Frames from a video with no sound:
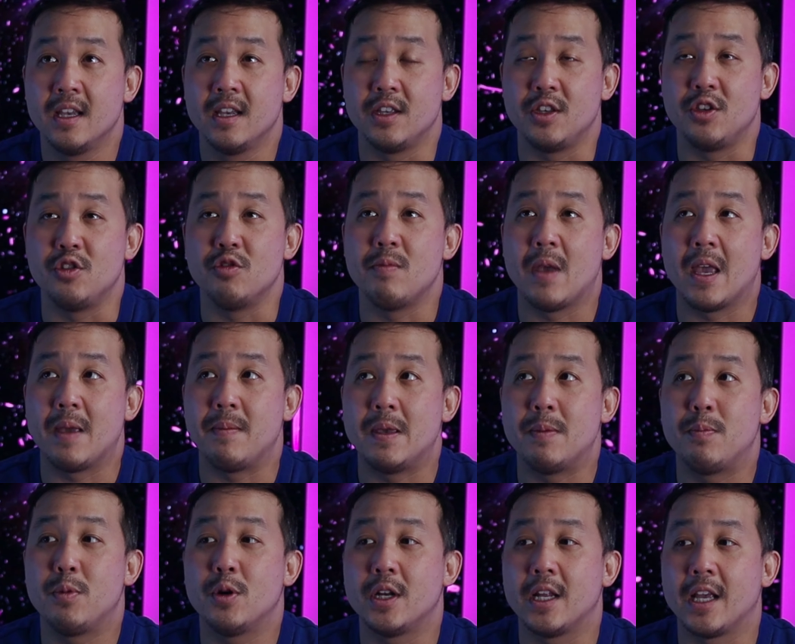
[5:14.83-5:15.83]
You may be
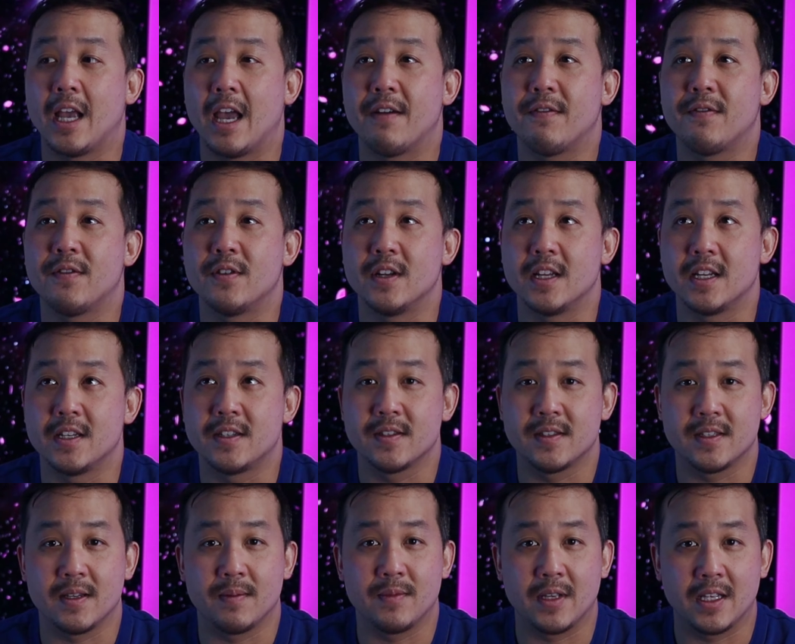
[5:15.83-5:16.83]
putting effort into
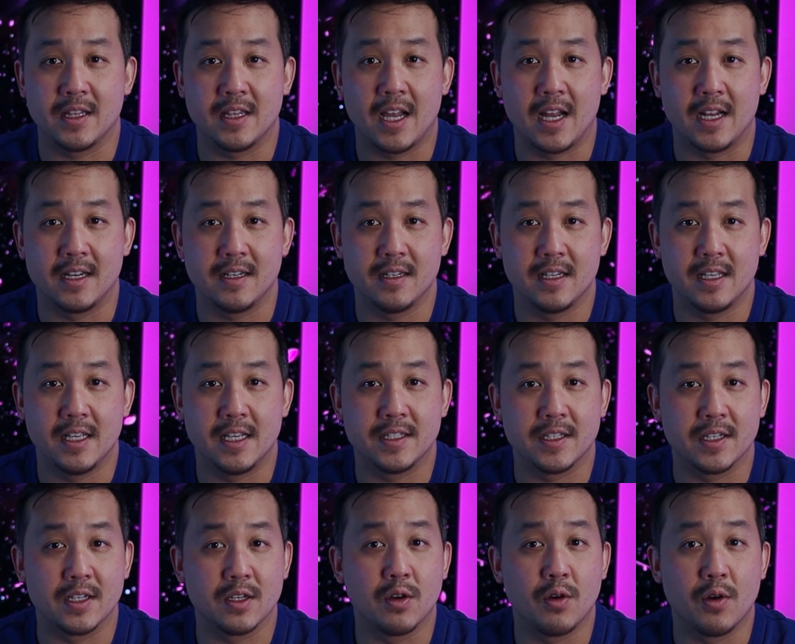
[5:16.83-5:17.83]
something that
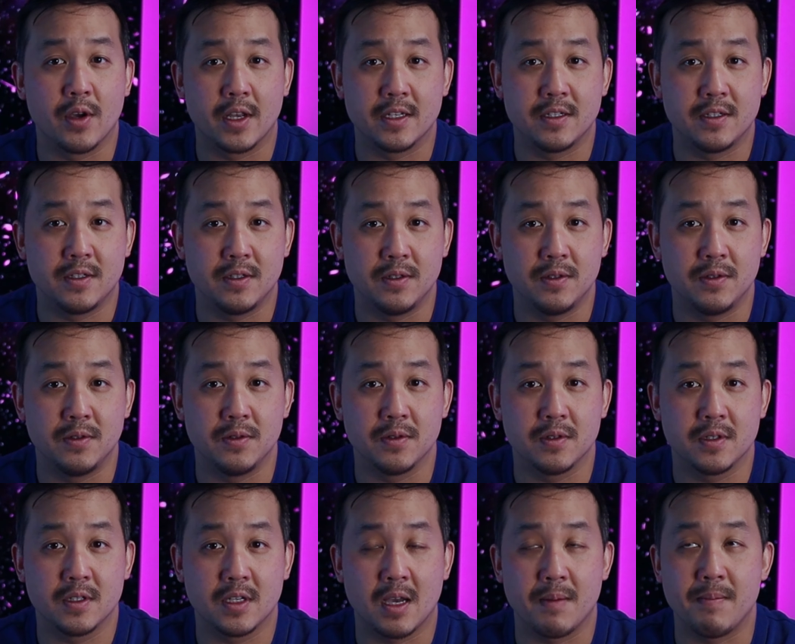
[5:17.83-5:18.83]
isn't going
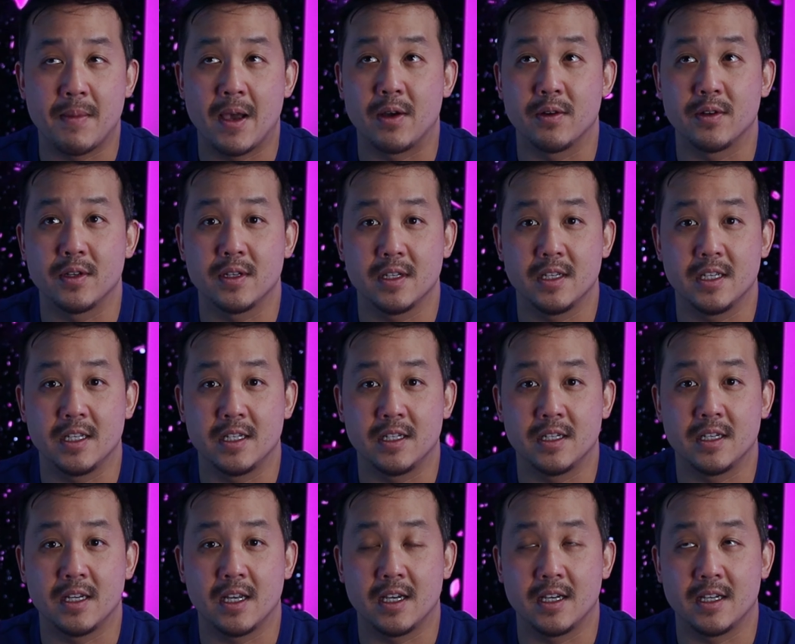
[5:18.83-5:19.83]
to come out
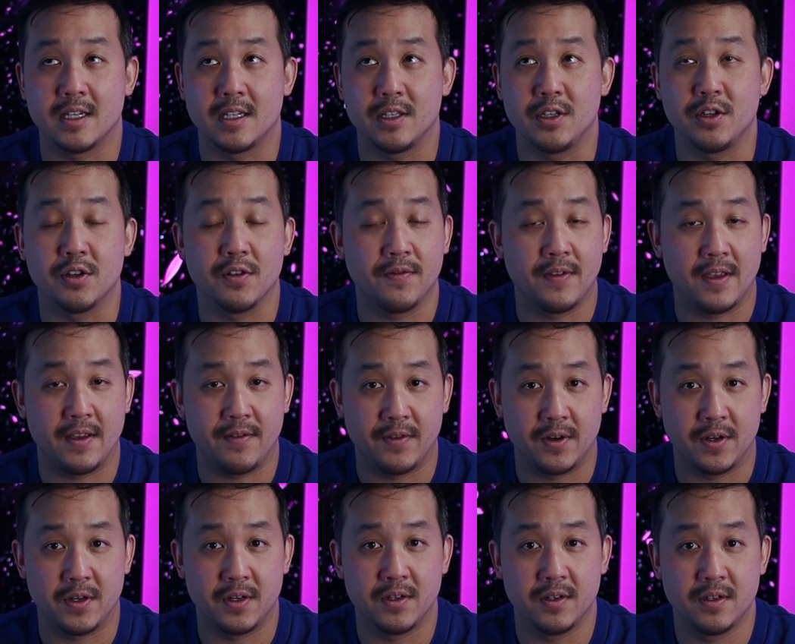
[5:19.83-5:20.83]
in uh, your
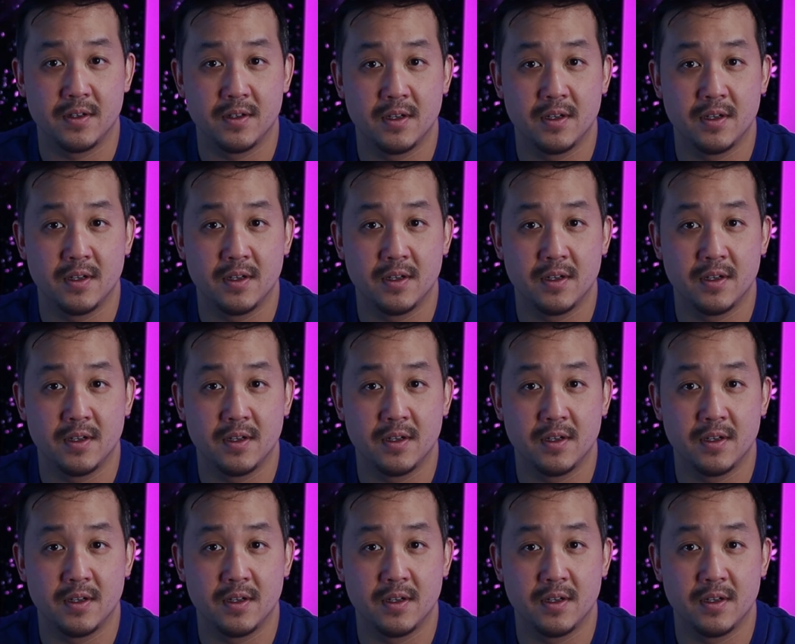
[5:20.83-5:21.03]
favor